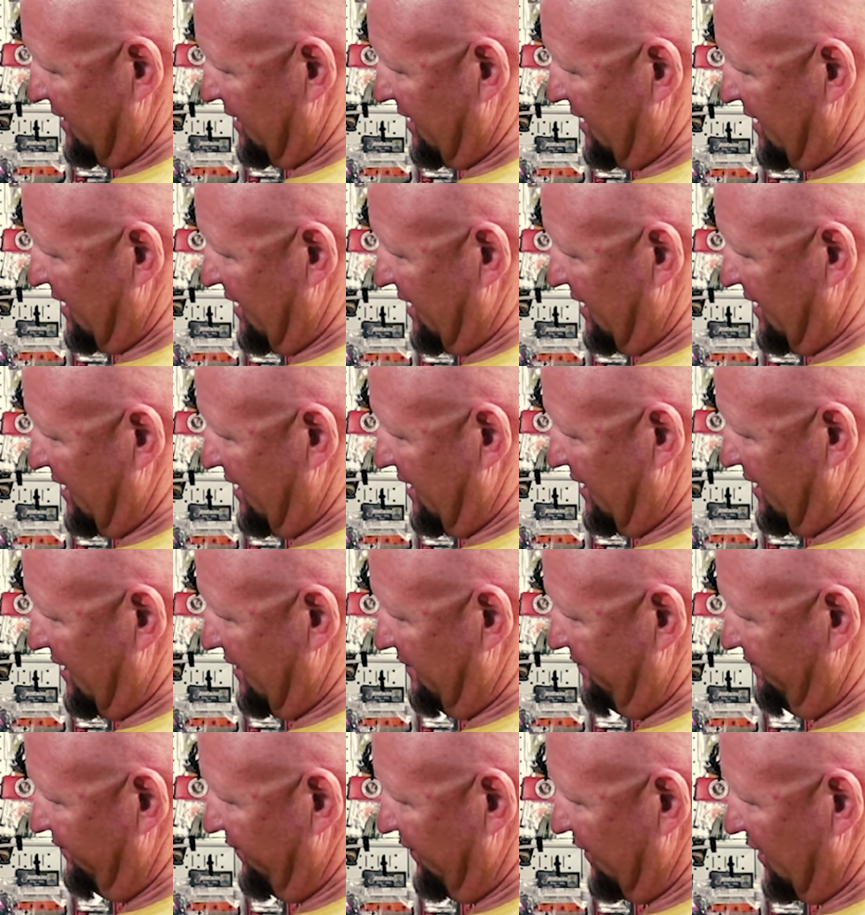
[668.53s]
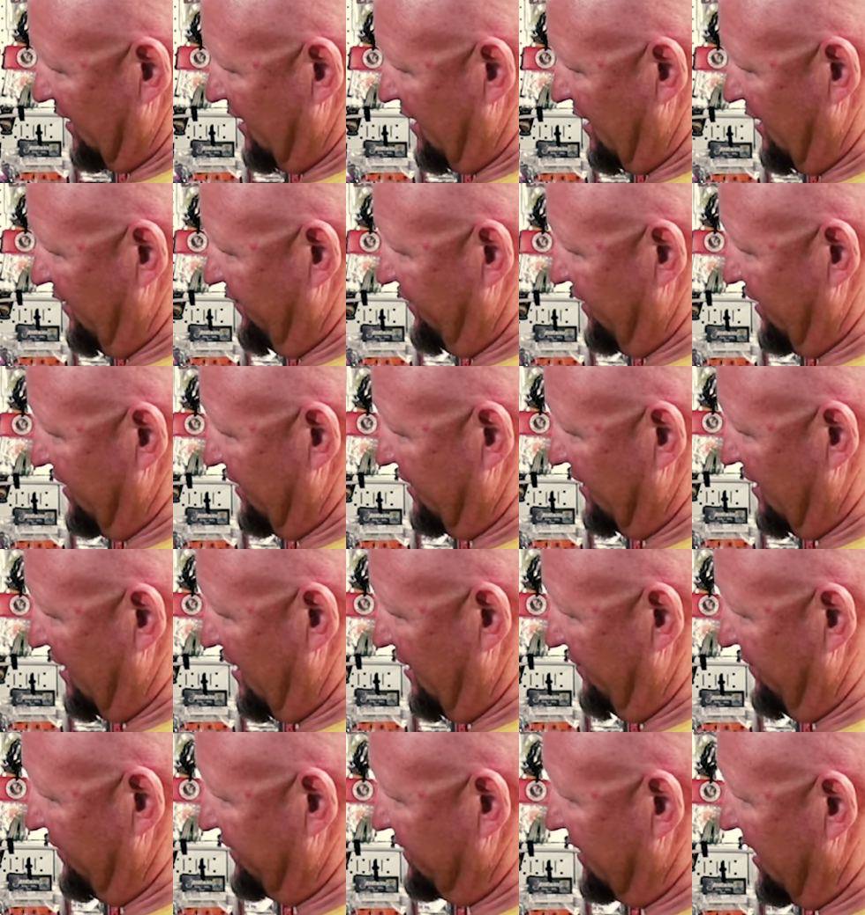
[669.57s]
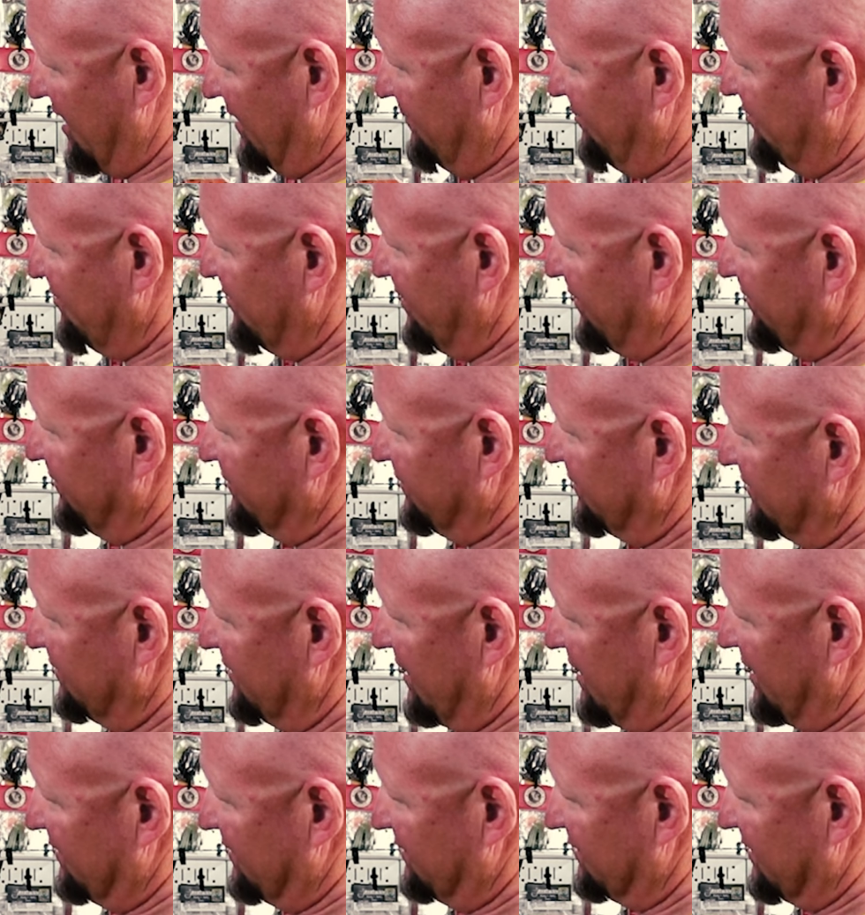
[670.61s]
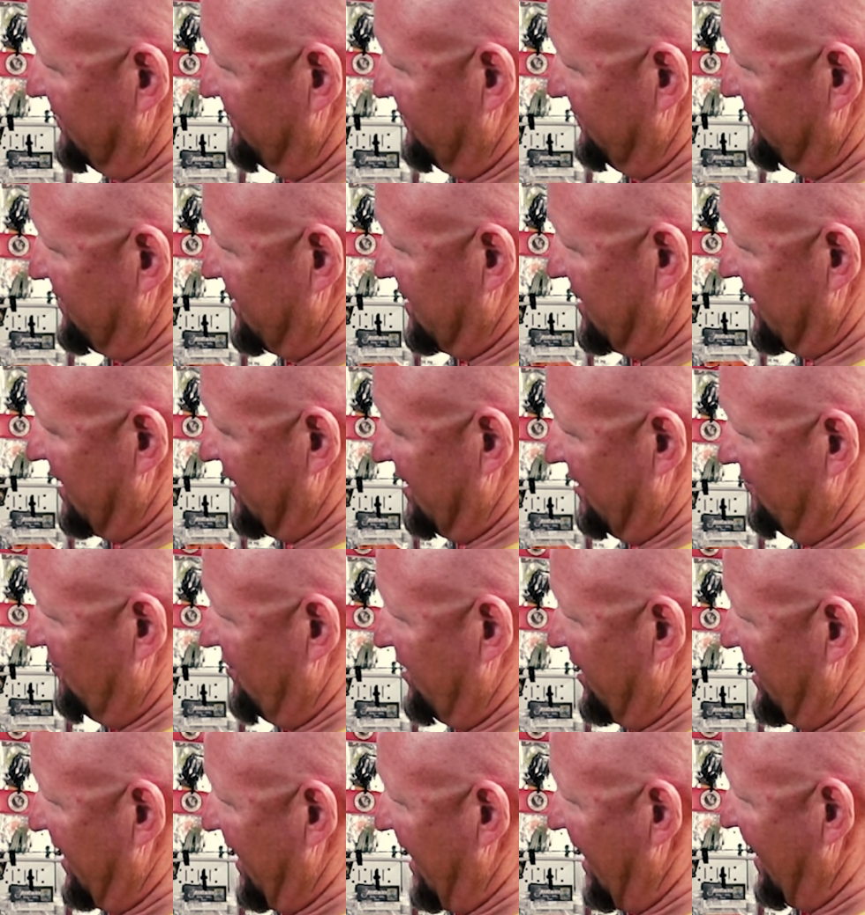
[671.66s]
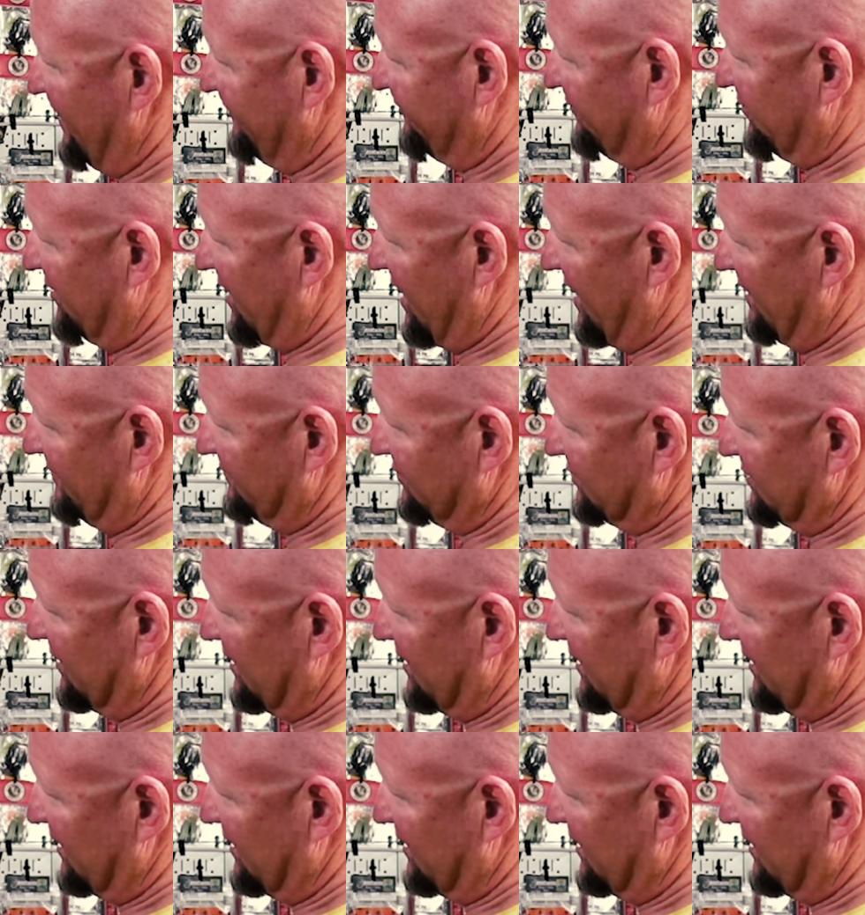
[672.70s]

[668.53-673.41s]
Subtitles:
all the top ones, and some of the 1.5 grams.